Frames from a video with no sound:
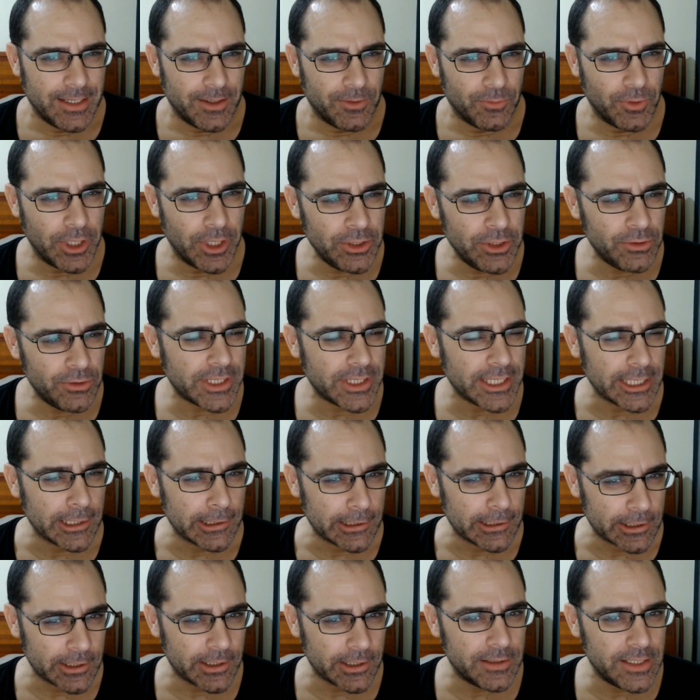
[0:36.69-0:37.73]
When you can
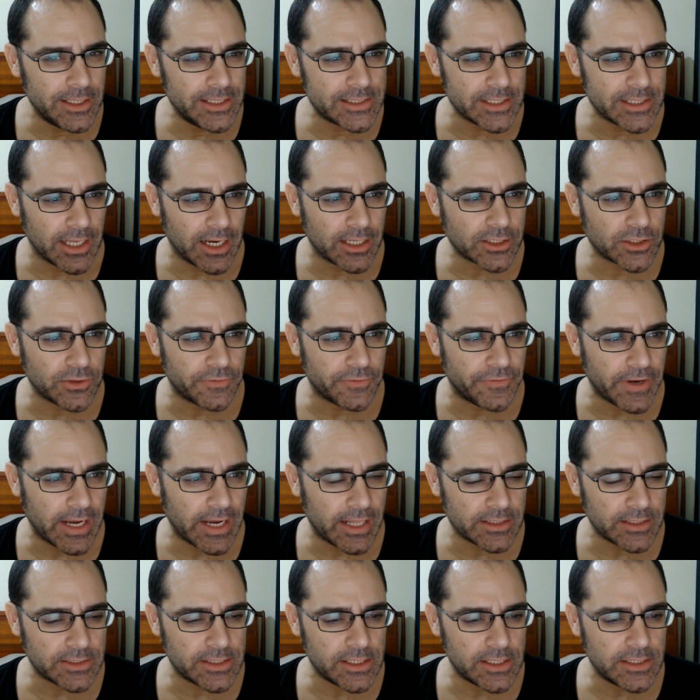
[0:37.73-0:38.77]
learn these logical
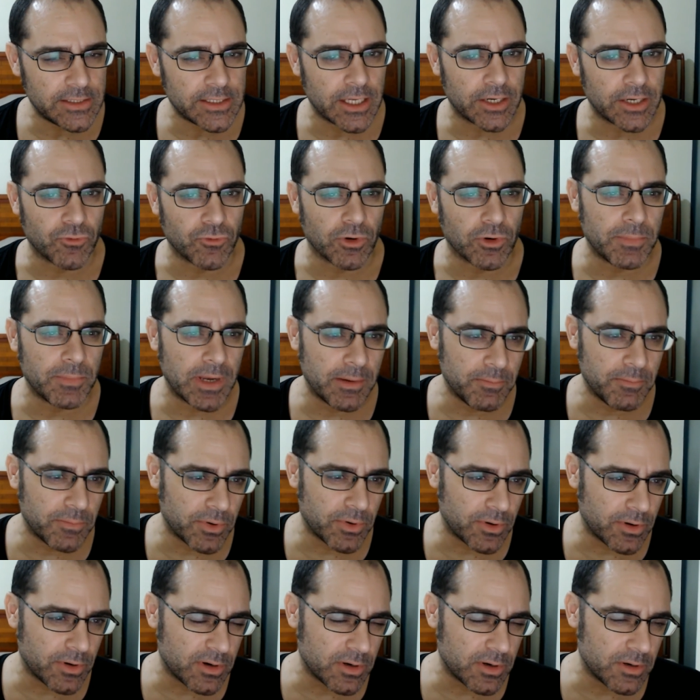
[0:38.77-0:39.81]
fallacies and
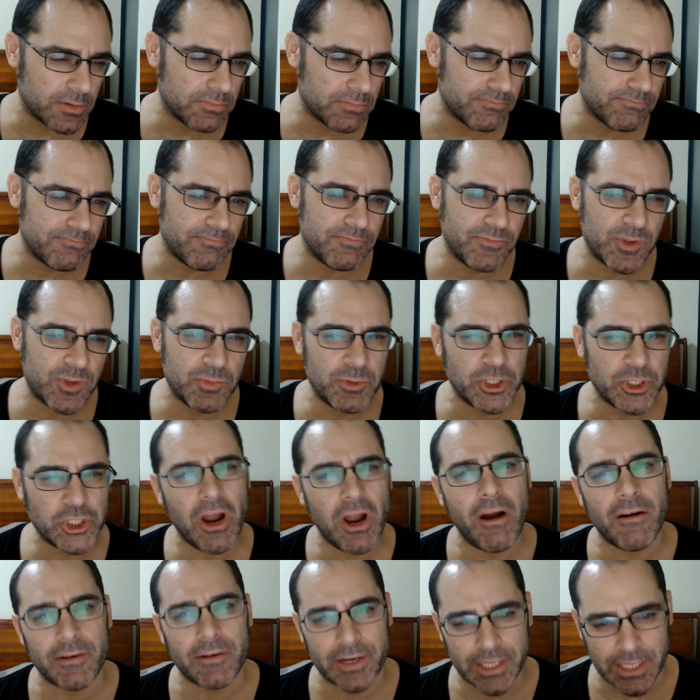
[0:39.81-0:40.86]
remember the
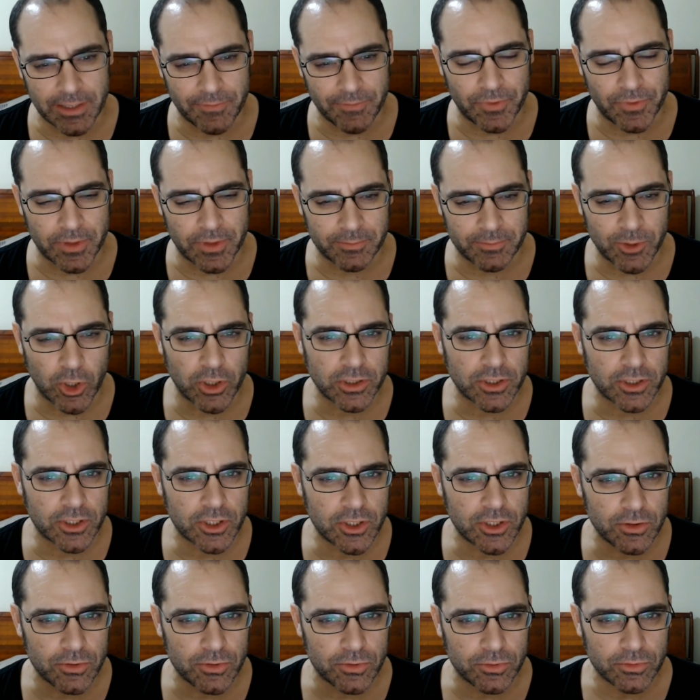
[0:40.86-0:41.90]
majority of them on
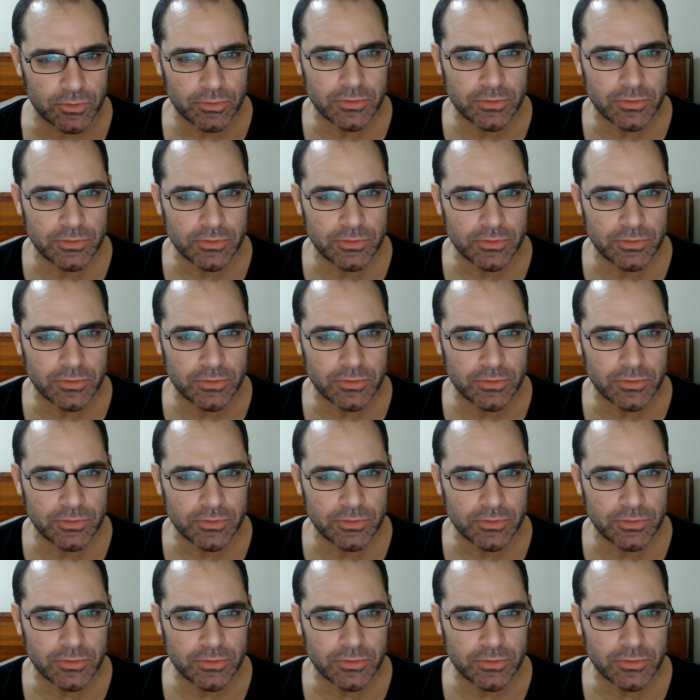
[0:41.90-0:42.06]
cue,